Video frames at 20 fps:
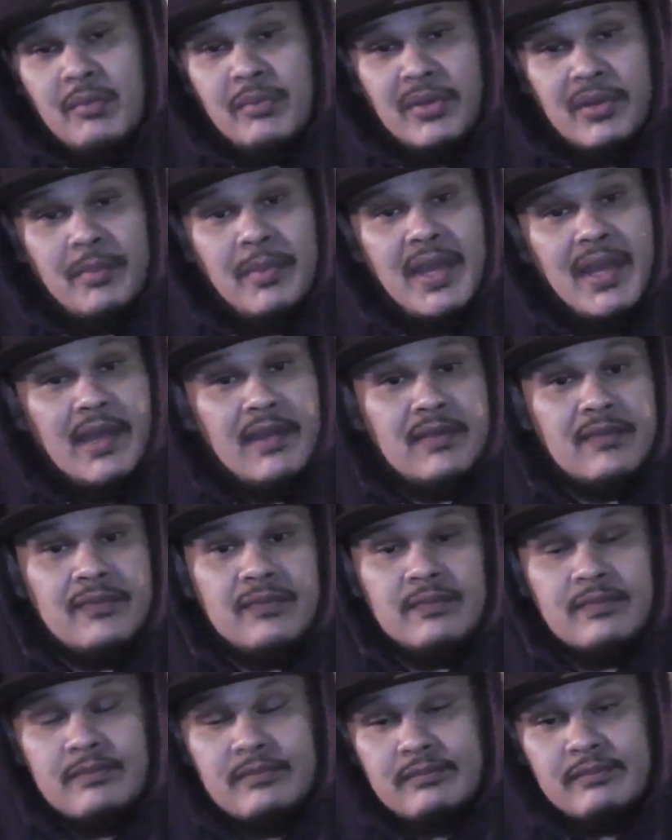But, man,
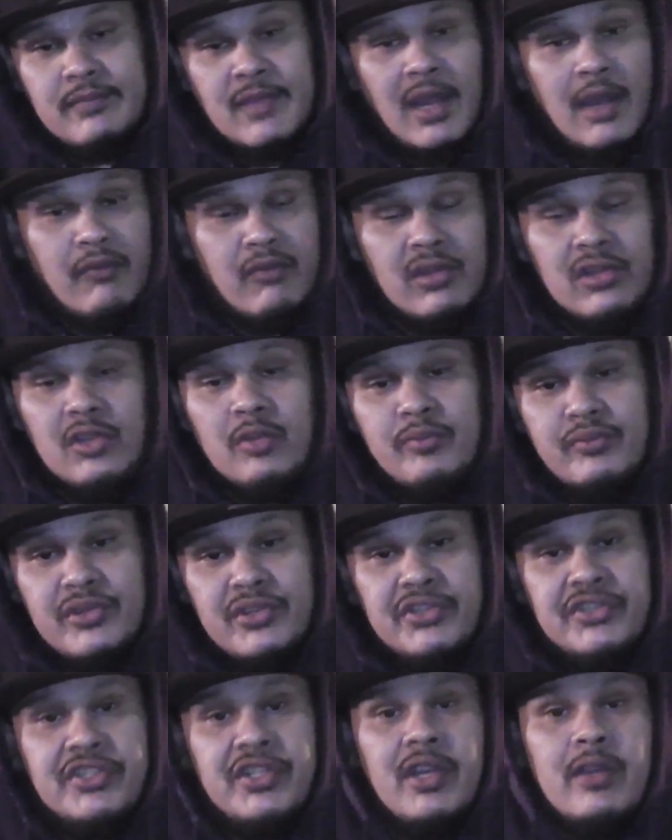I really
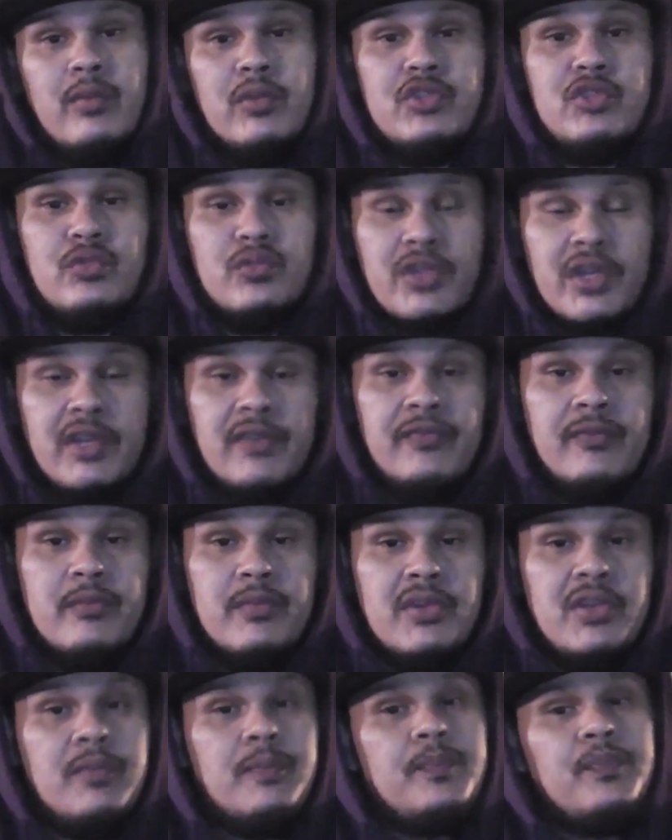appreciate what you did for
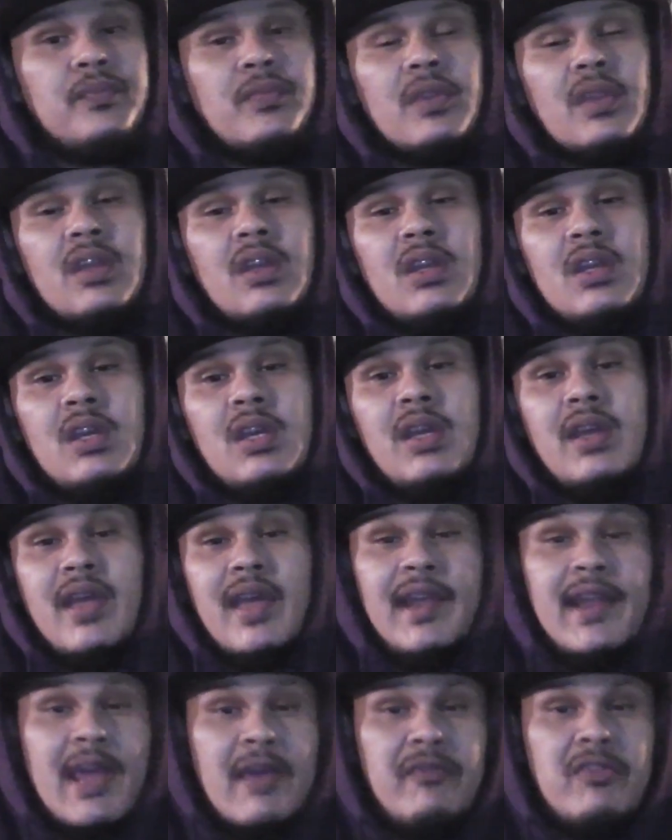me.
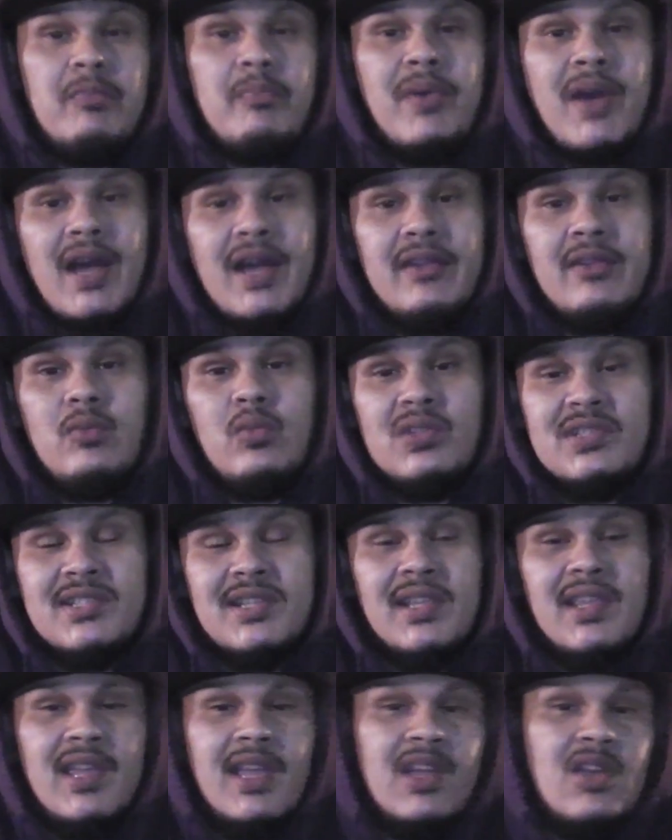And everybody,
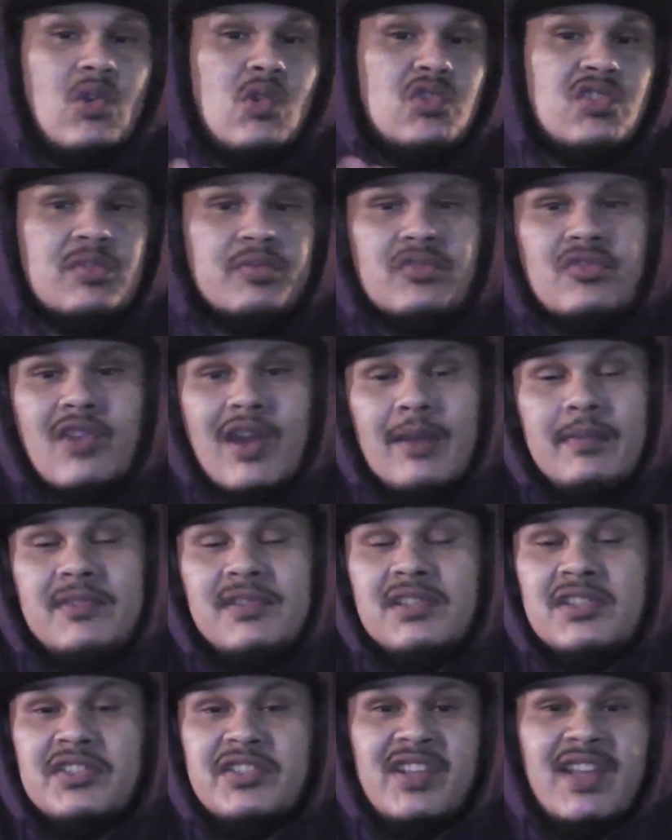once again, go subscribe
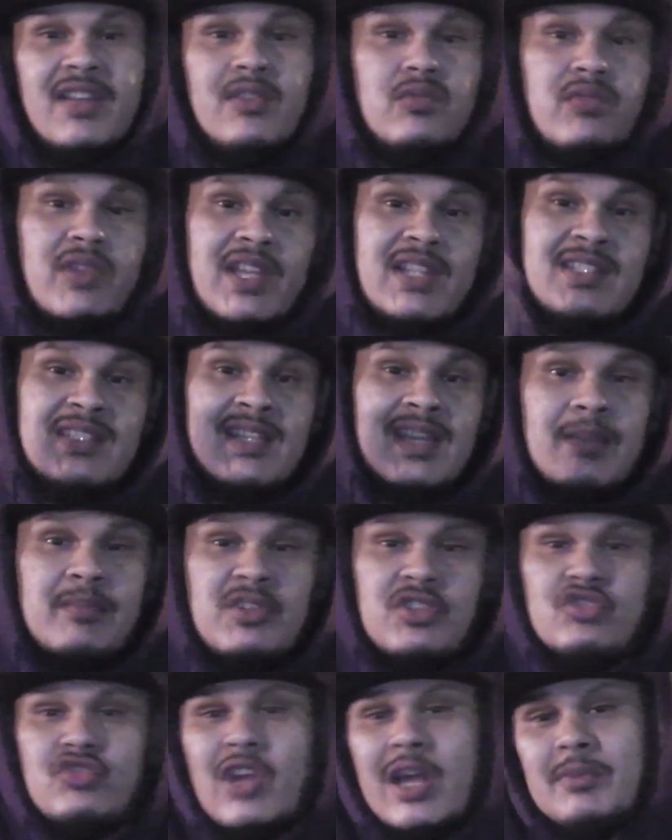to his channel. Next time
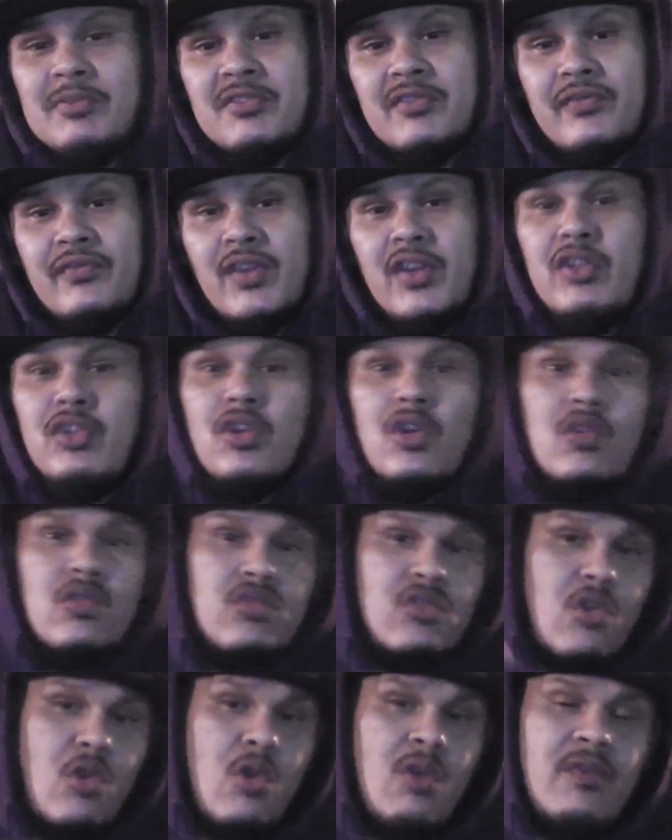he drops a
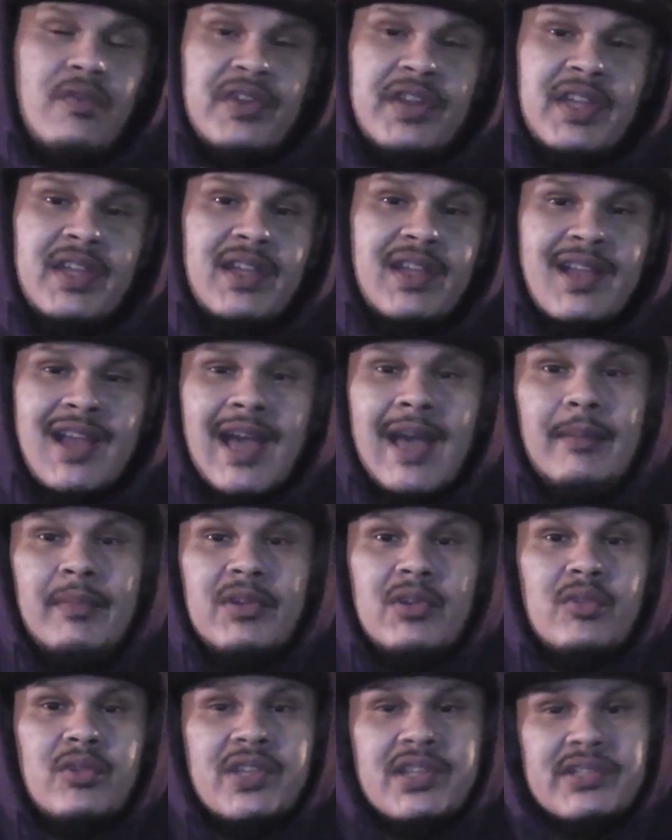video, go over there and
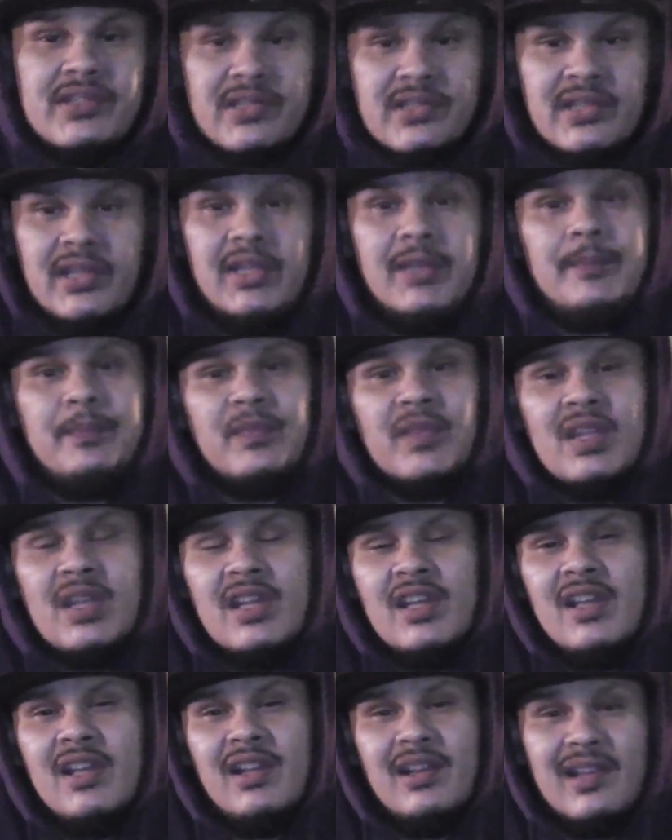comment on his shit.
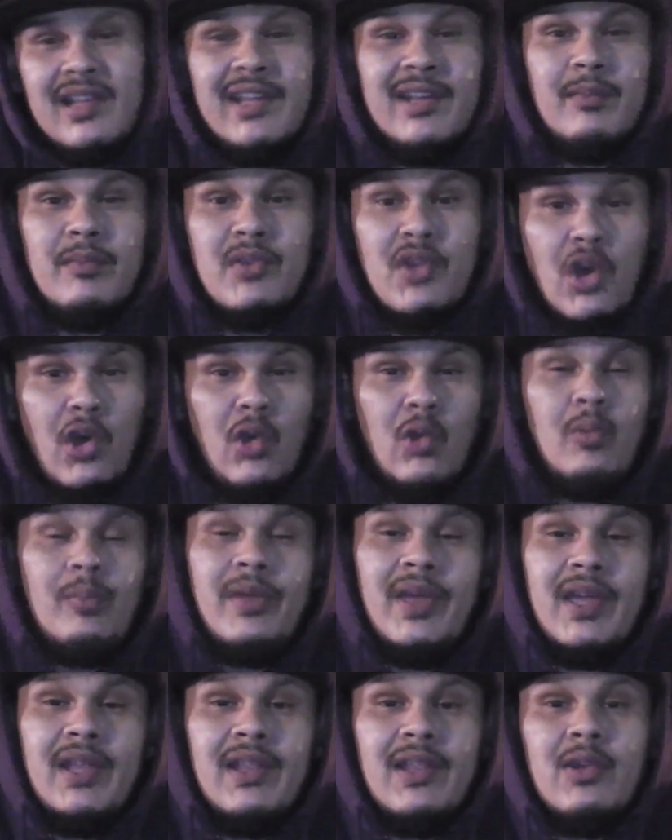Let him know,
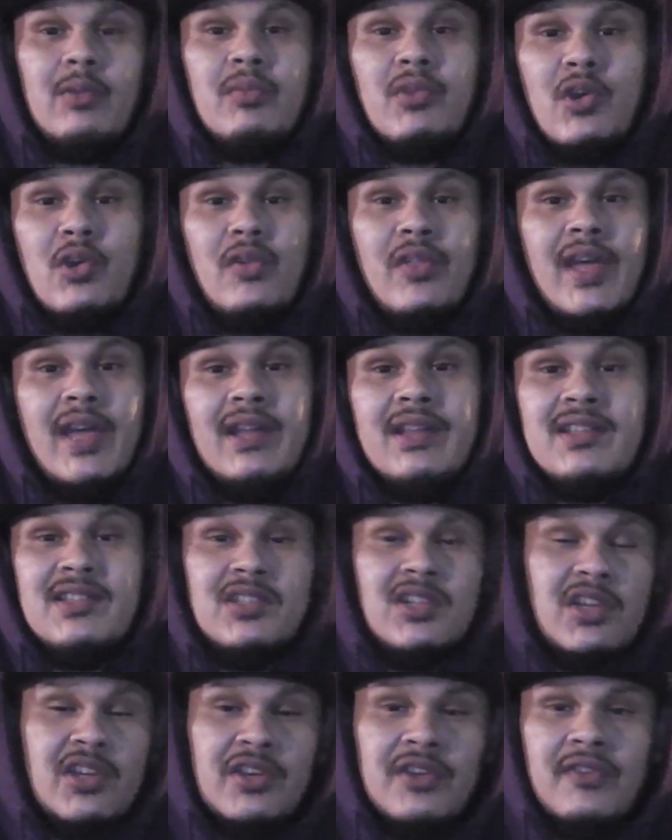man. Let him know that
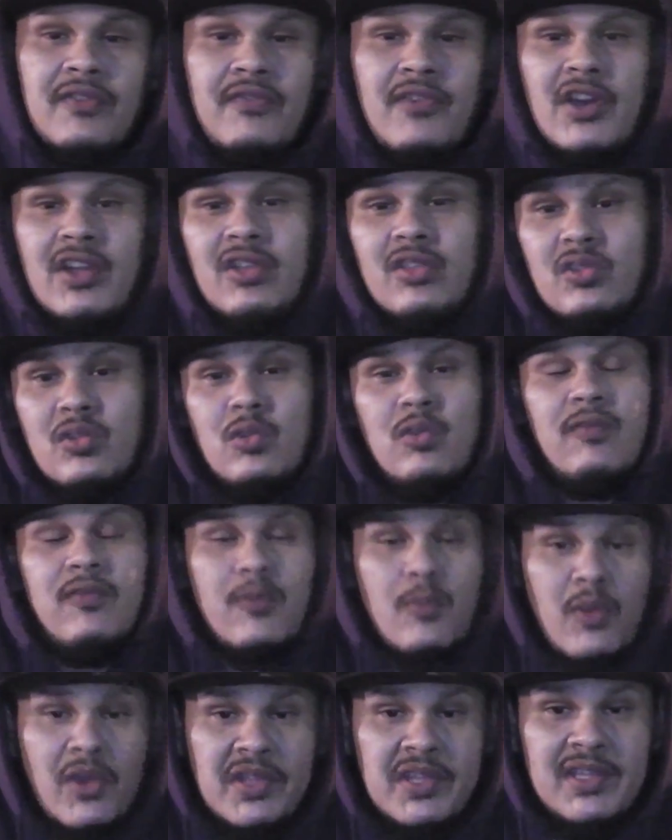he's a good fucking dude
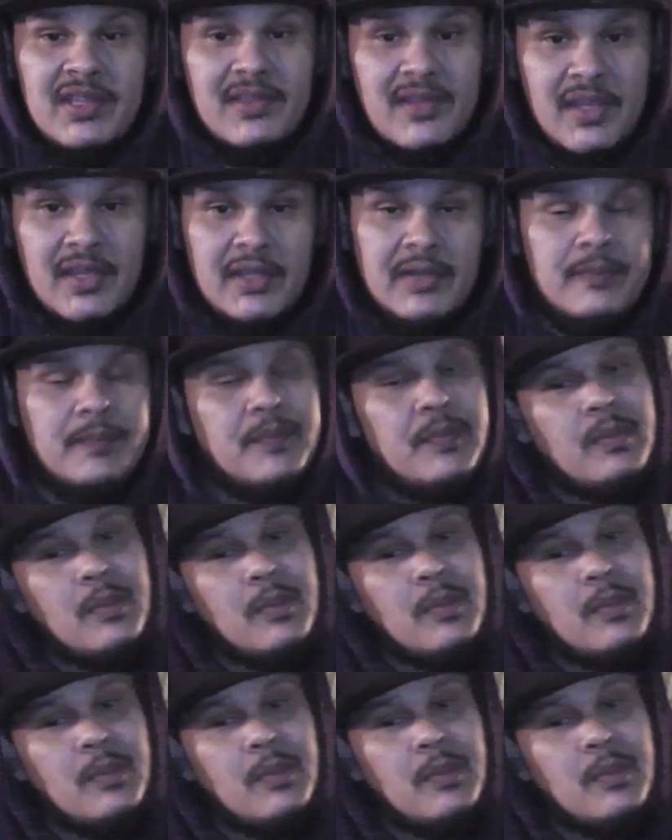for what he did.